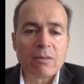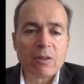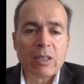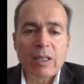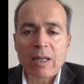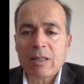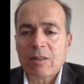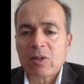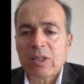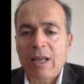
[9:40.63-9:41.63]
It has
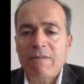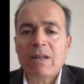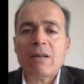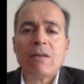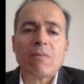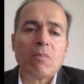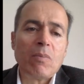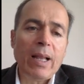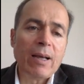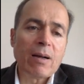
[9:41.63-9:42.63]
7
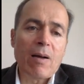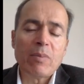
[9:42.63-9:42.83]
milligram